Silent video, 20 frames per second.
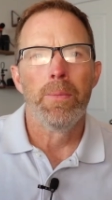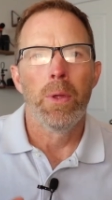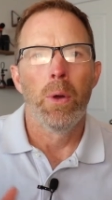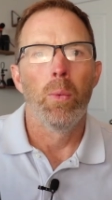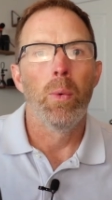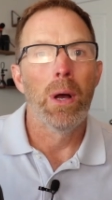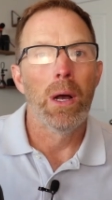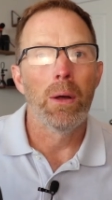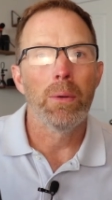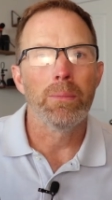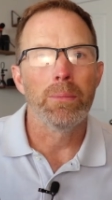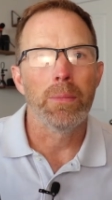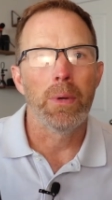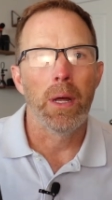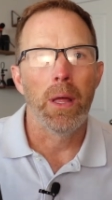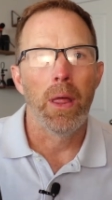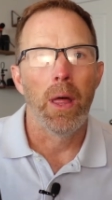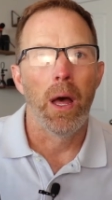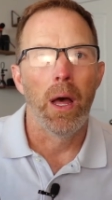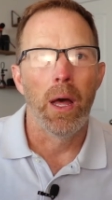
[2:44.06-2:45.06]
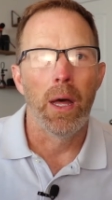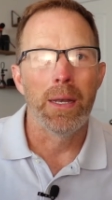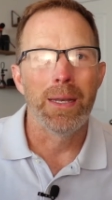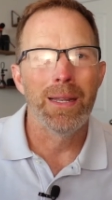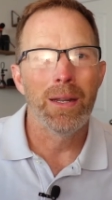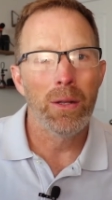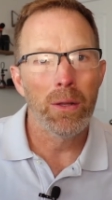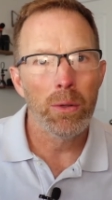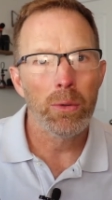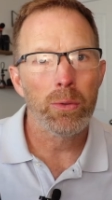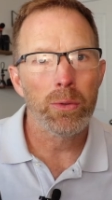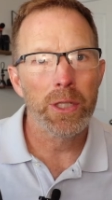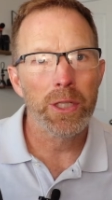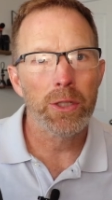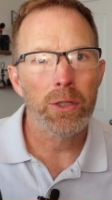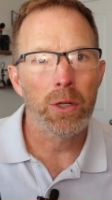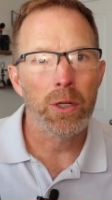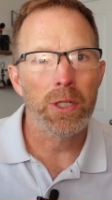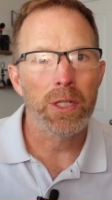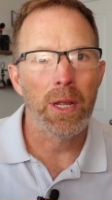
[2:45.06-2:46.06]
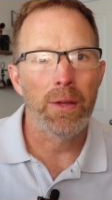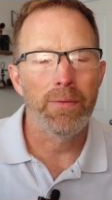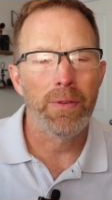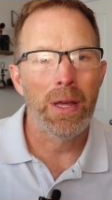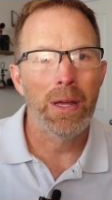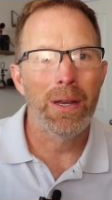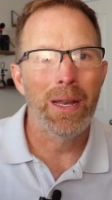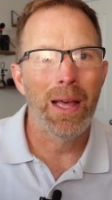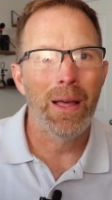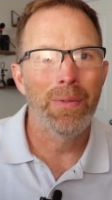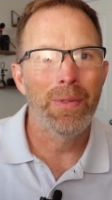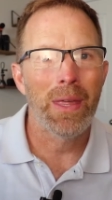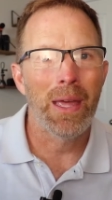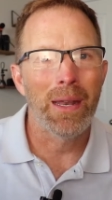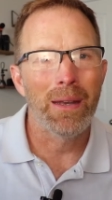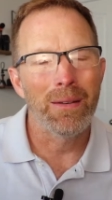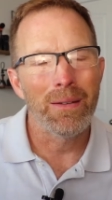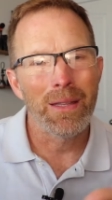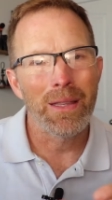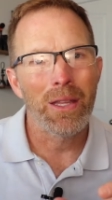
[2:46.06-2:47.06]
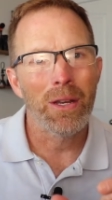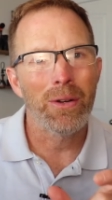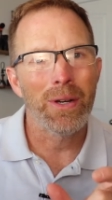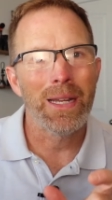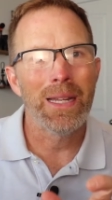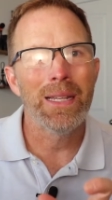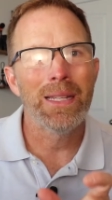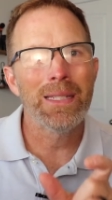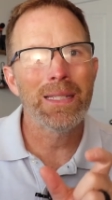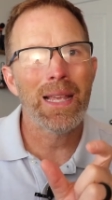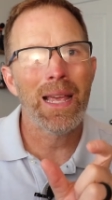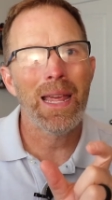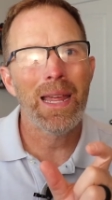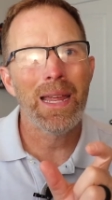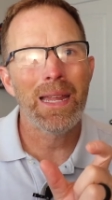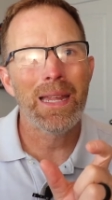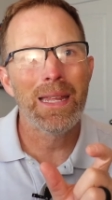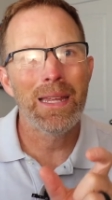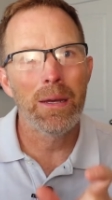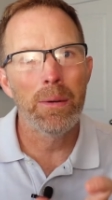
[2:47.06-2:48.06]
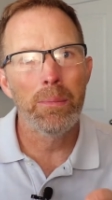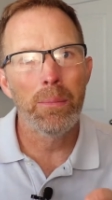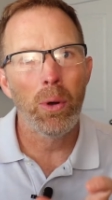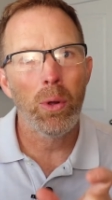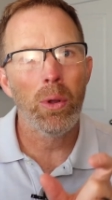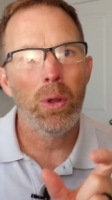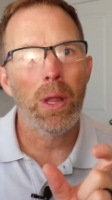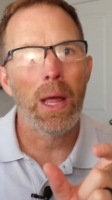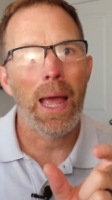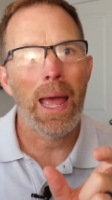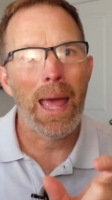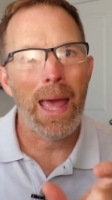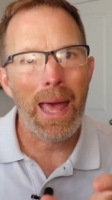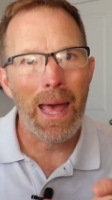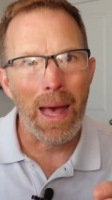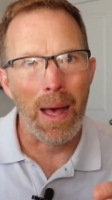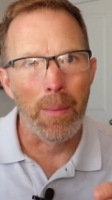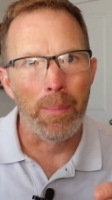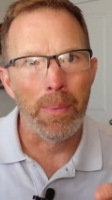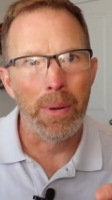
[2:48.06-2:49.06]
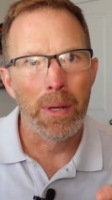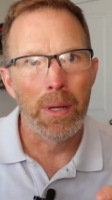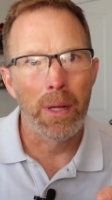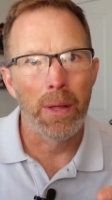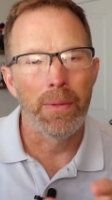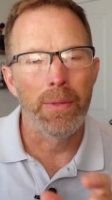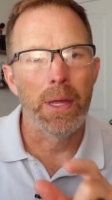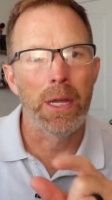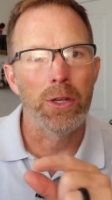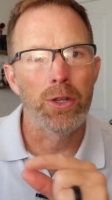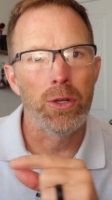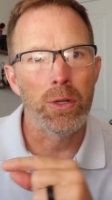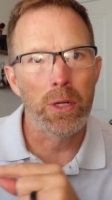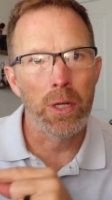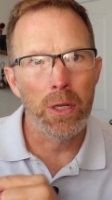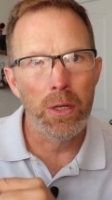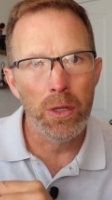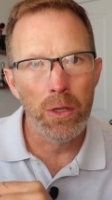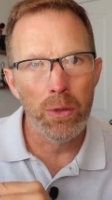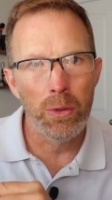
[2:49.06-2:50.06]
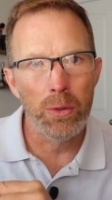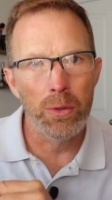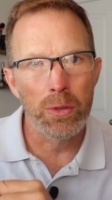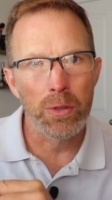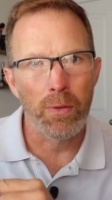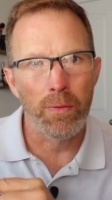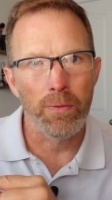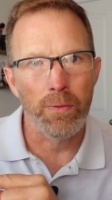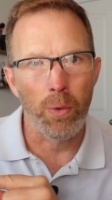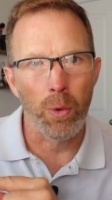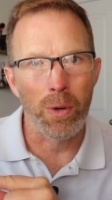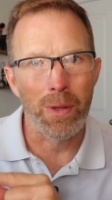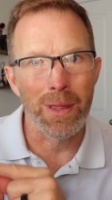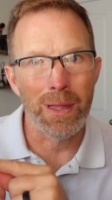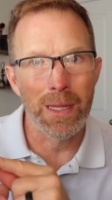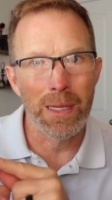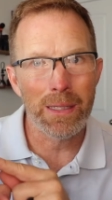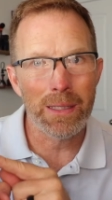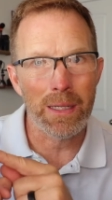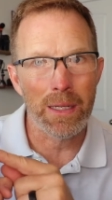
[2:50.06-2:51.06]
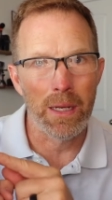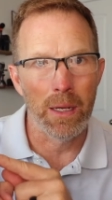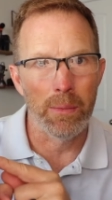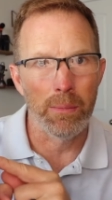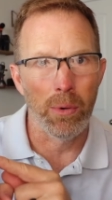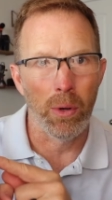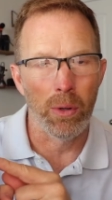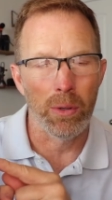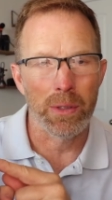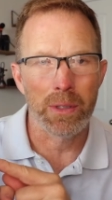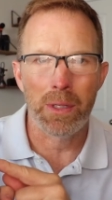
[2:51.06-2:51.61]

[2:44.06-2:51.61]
Well, did a little research and found out that there is a gimbal app that you can use for this gimbal.